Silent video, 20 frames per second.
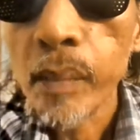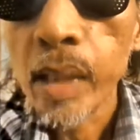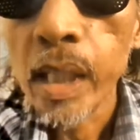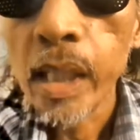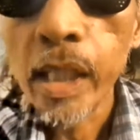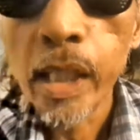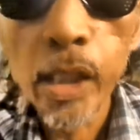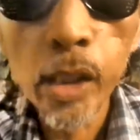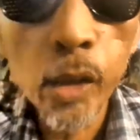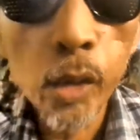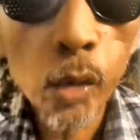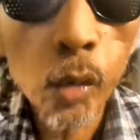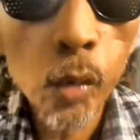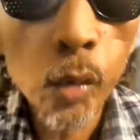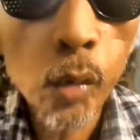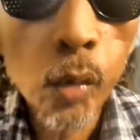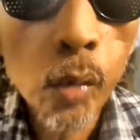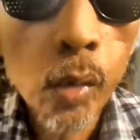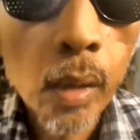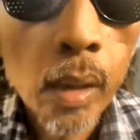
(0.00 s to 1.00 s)

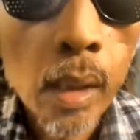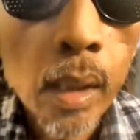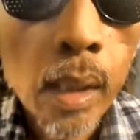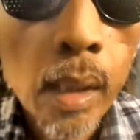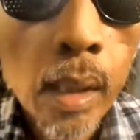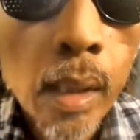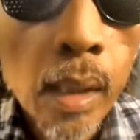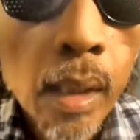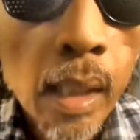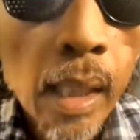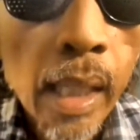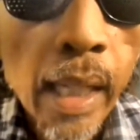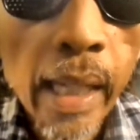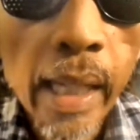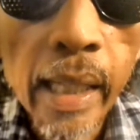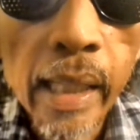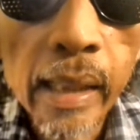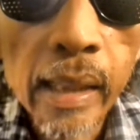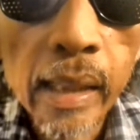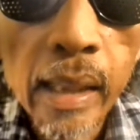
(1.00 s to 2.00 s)
into
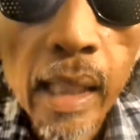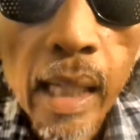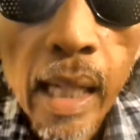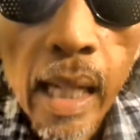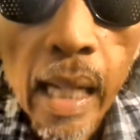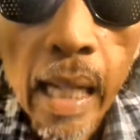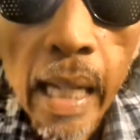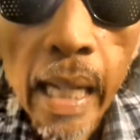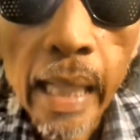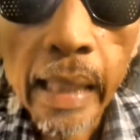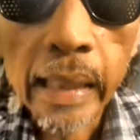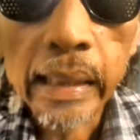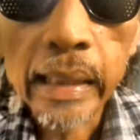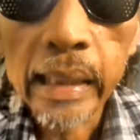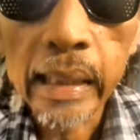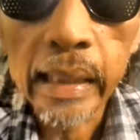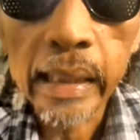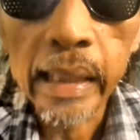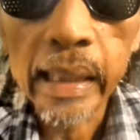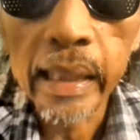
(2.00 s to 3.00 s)
an
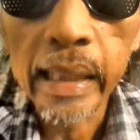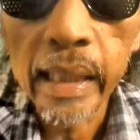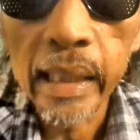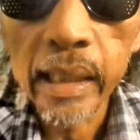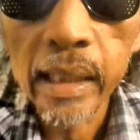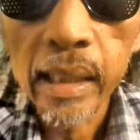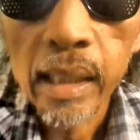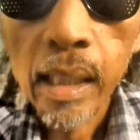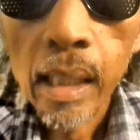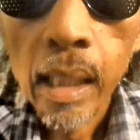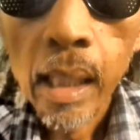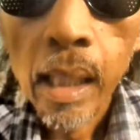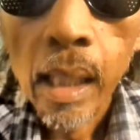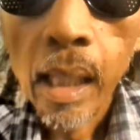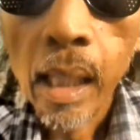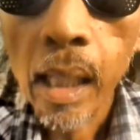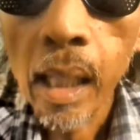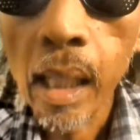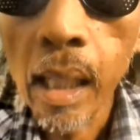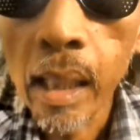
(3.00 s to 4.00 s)
exceeding
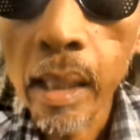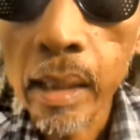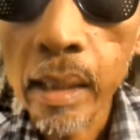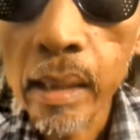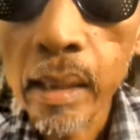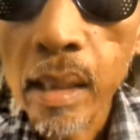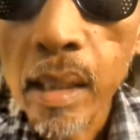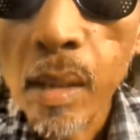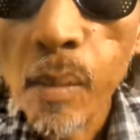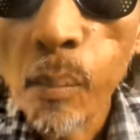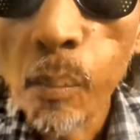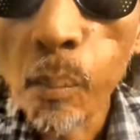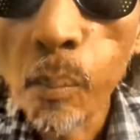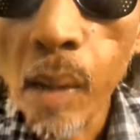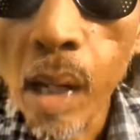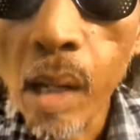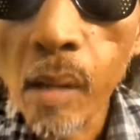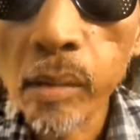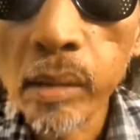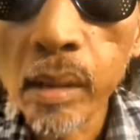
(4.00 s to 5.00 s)
high
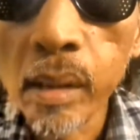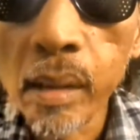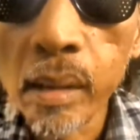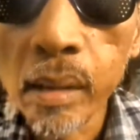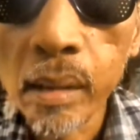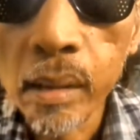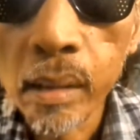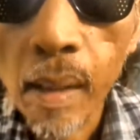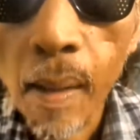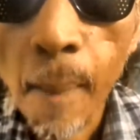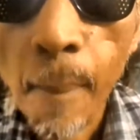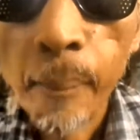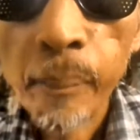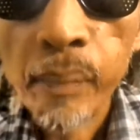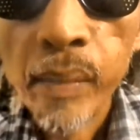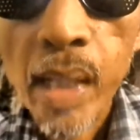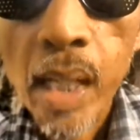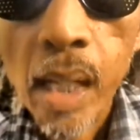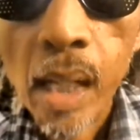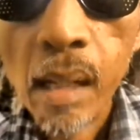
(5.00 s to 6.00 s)
mountain.
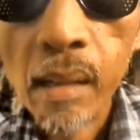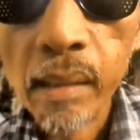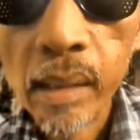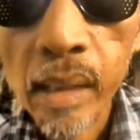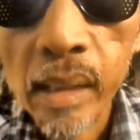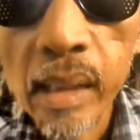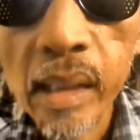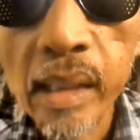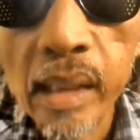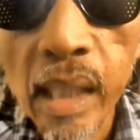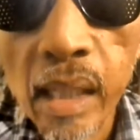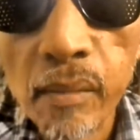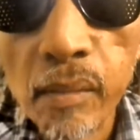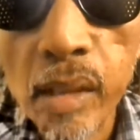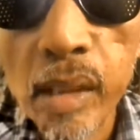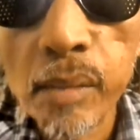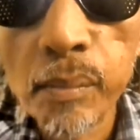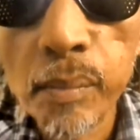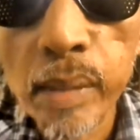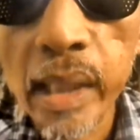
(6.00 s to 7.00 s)
How can the
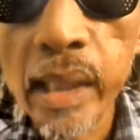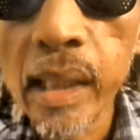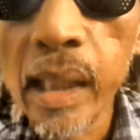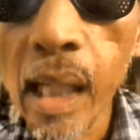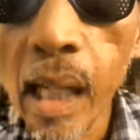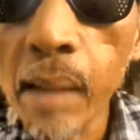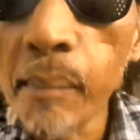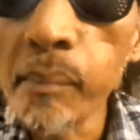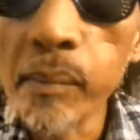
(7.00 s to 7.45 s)
devil bring up